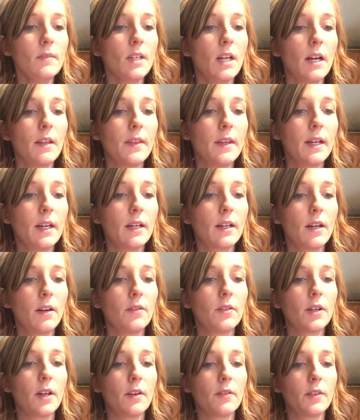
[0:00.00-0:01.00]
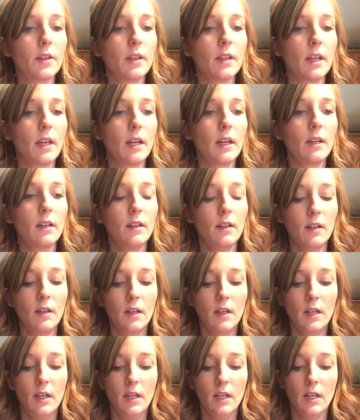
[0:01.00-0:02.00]
I think I covered everything.
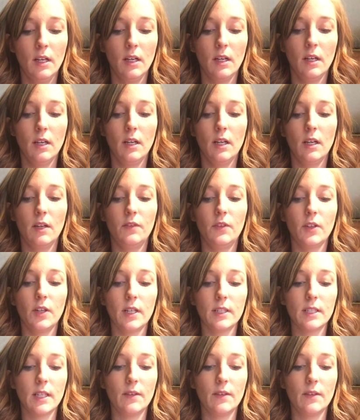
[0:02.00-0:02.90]
If you guys